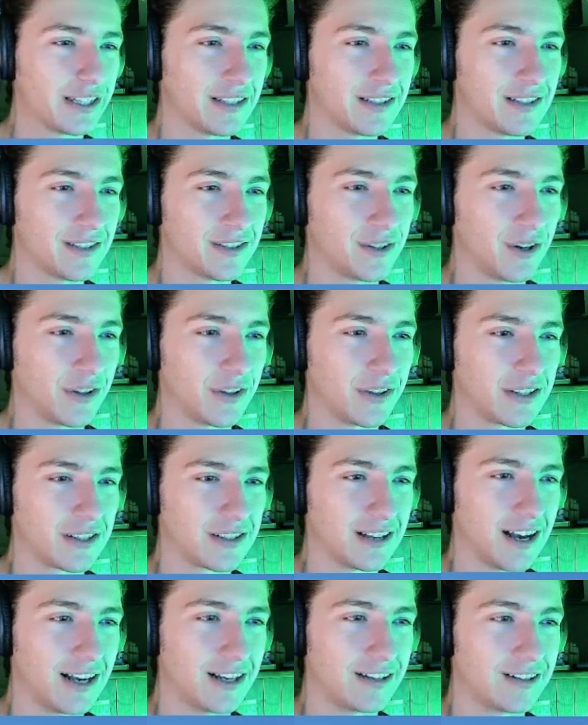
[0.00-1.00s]
This is called the
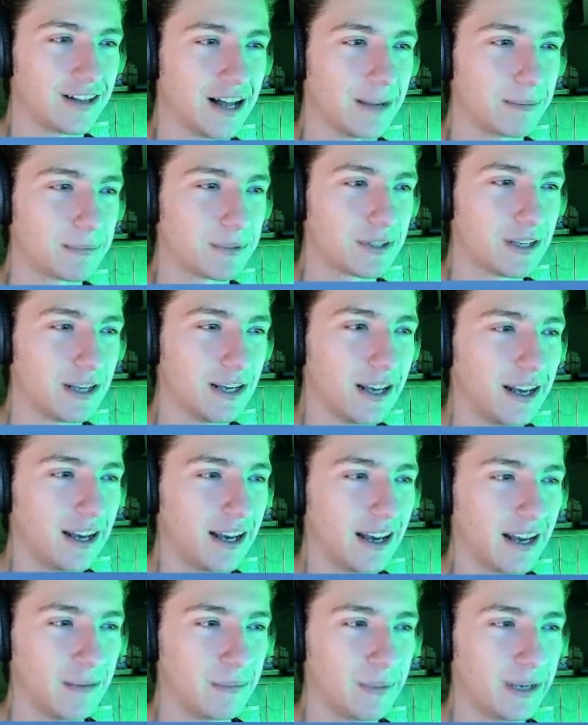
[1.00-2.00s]
Cyclops,
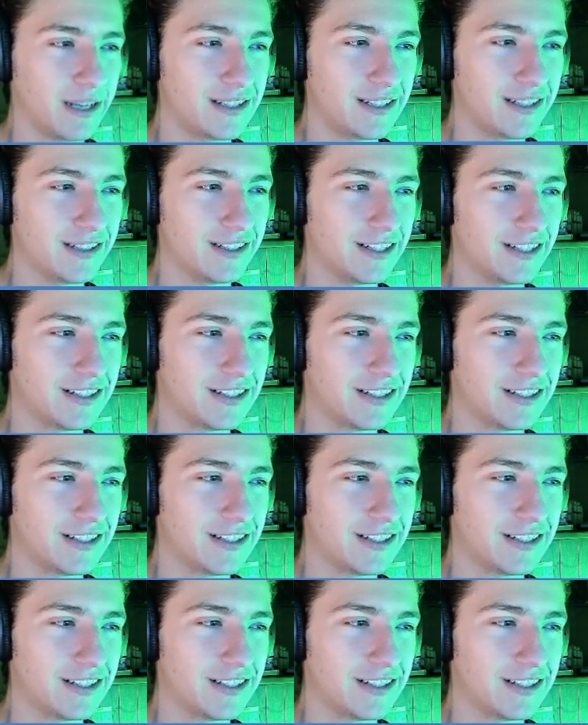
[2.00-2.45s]
and basically